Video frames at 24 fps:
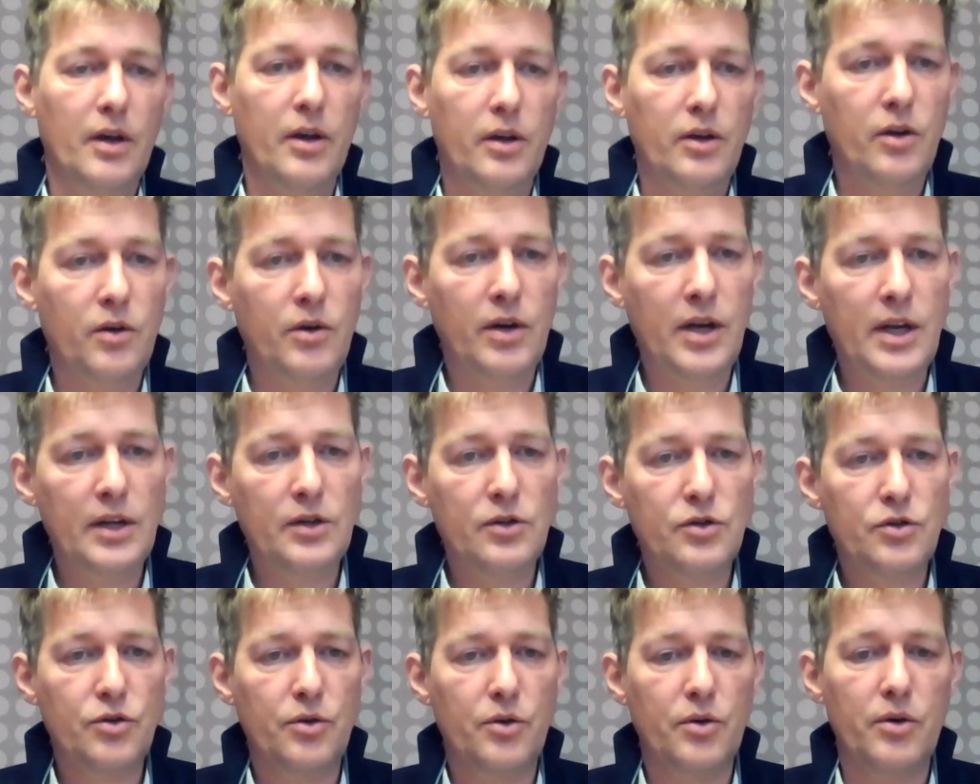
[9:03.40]
You need
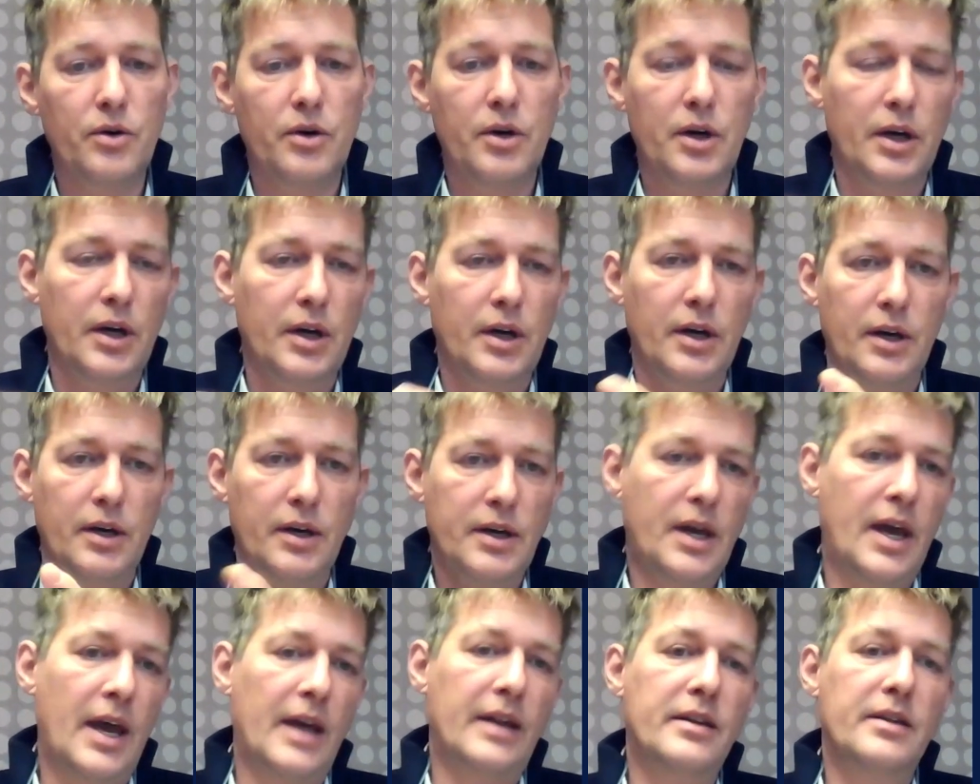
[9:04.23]
to
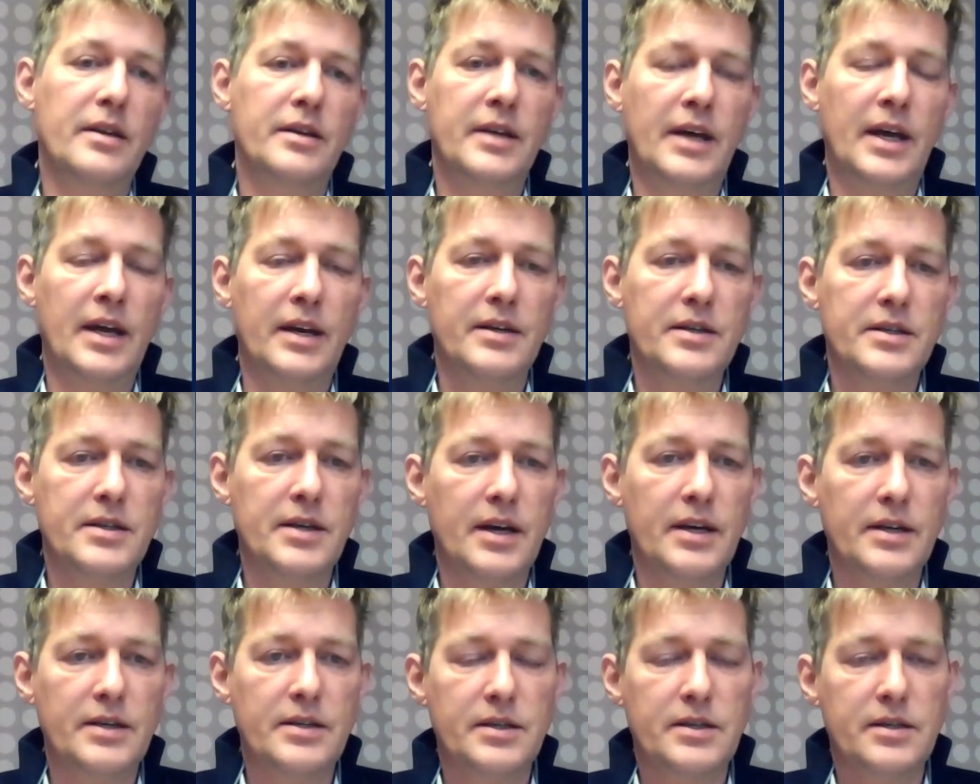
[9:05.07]
get the data
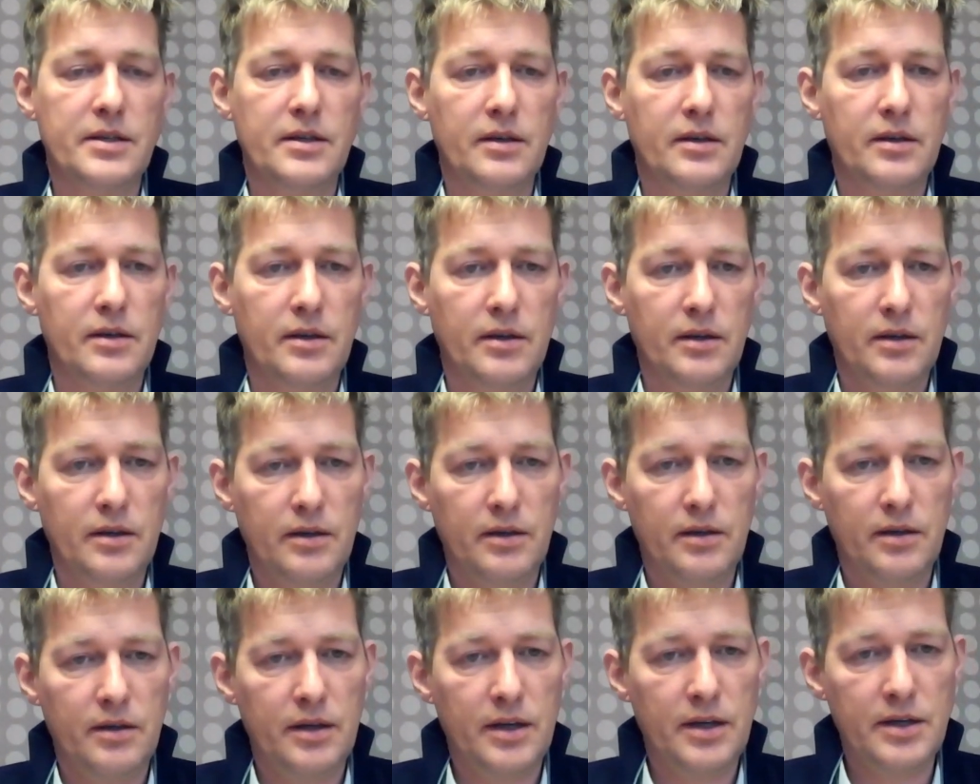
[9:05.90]
sets,
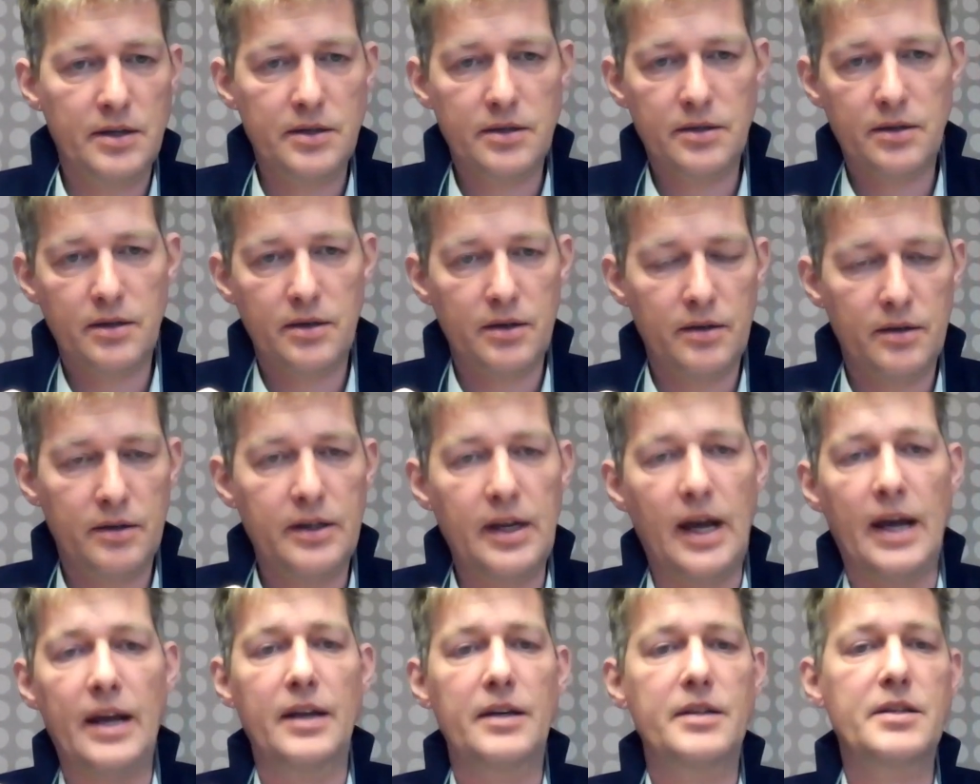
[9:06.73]
this
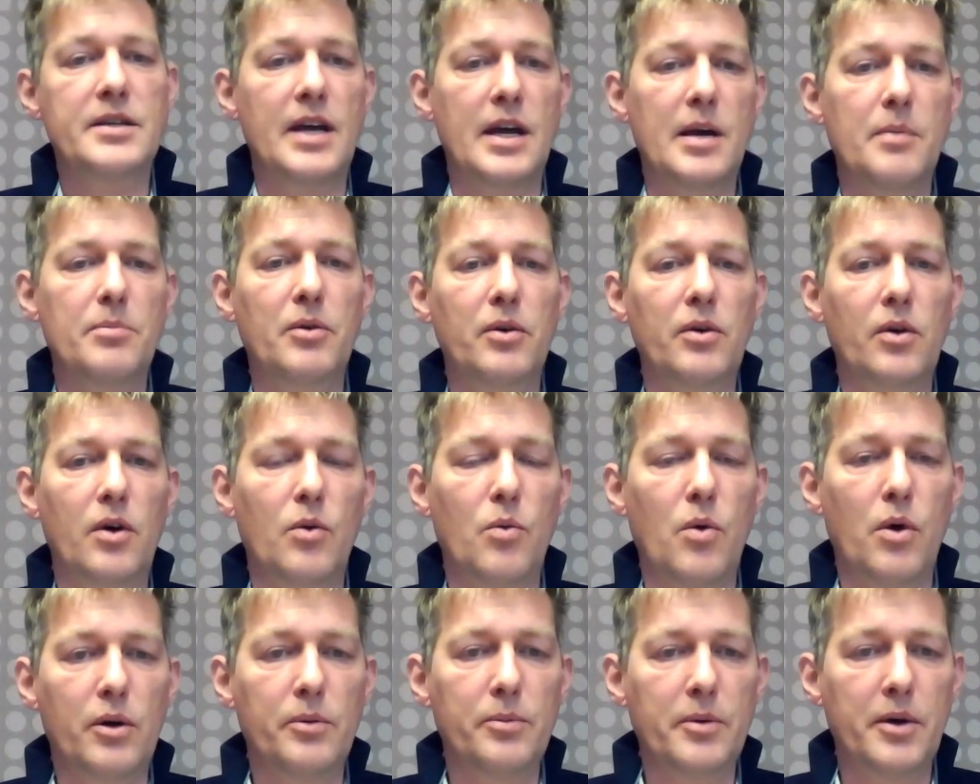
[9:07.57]
data table, or
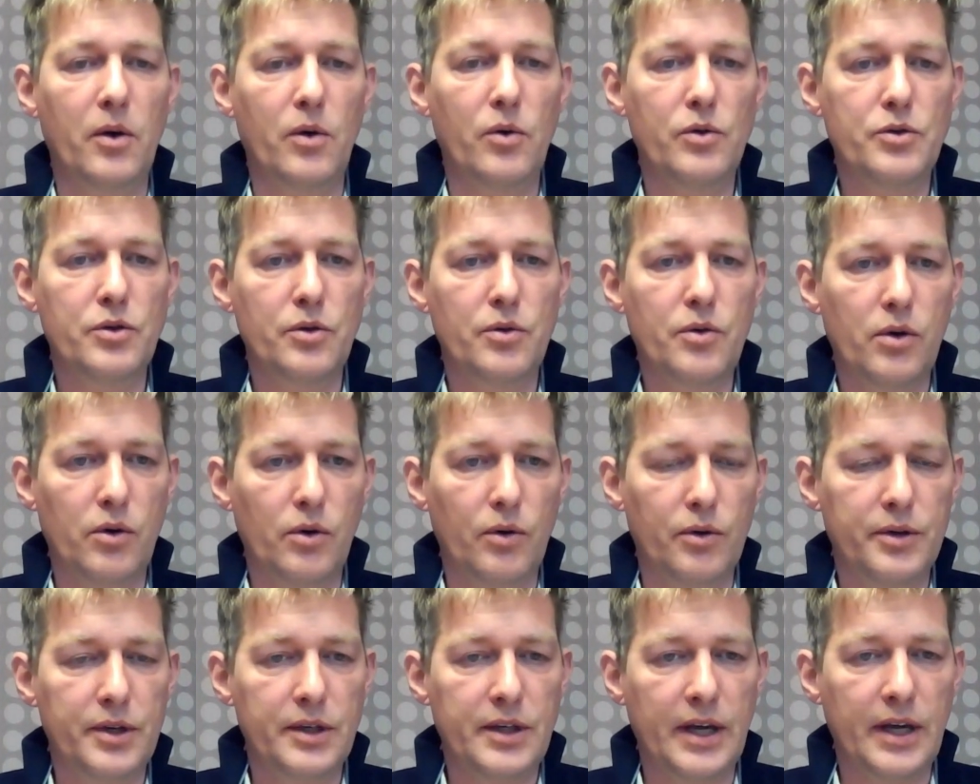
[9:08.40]
what we also
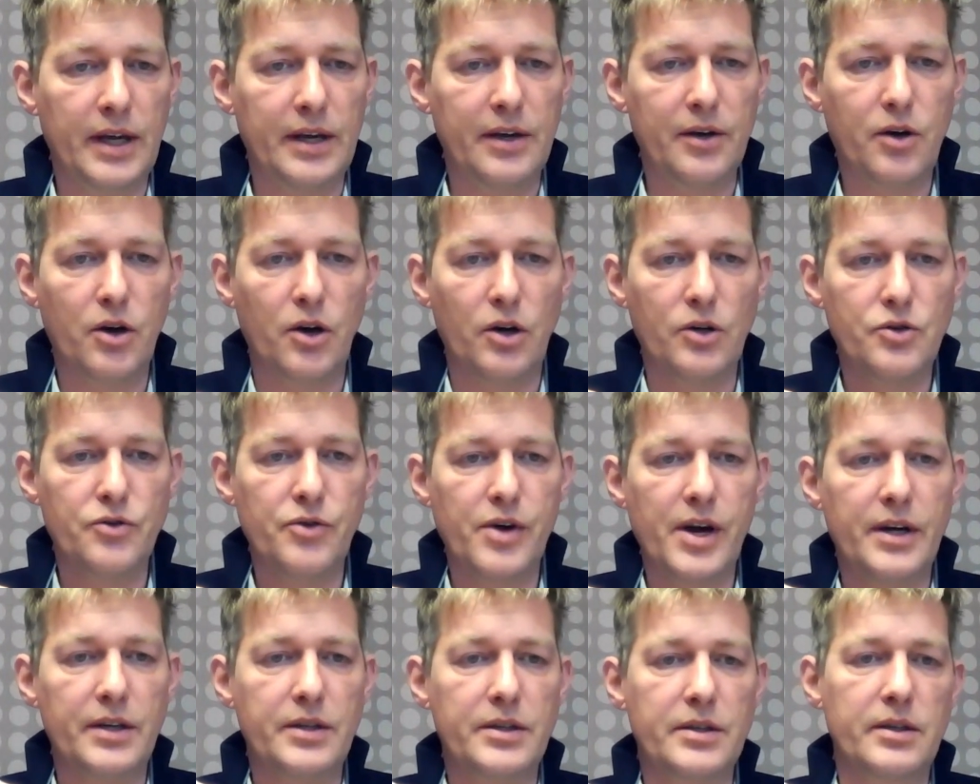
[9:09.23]
call the data
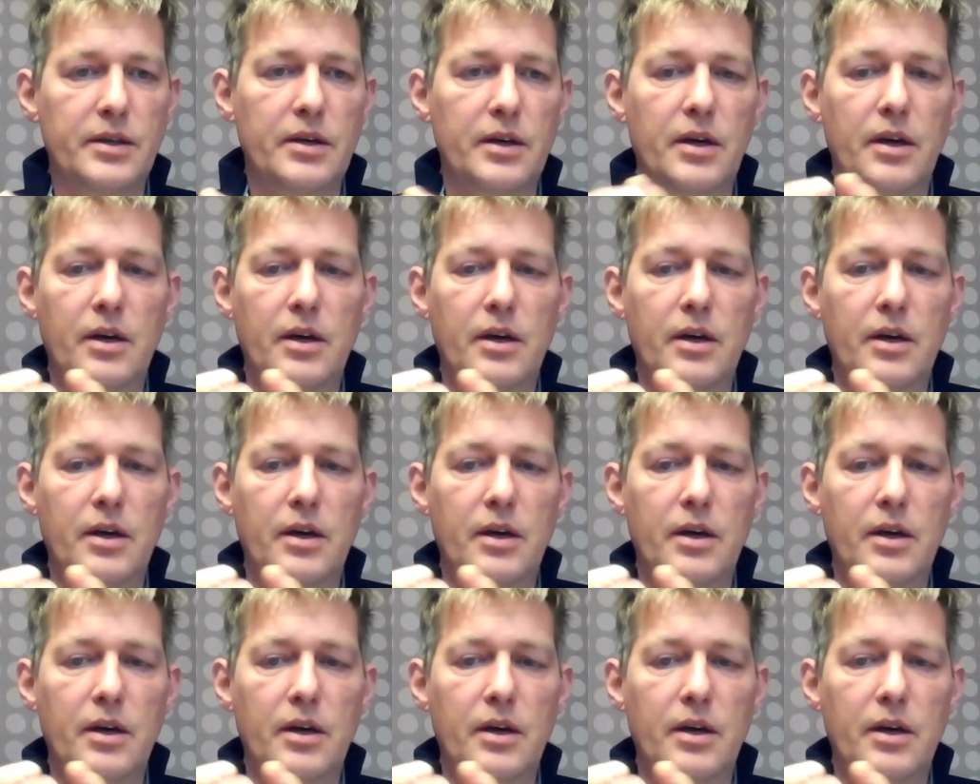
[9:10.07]
contract.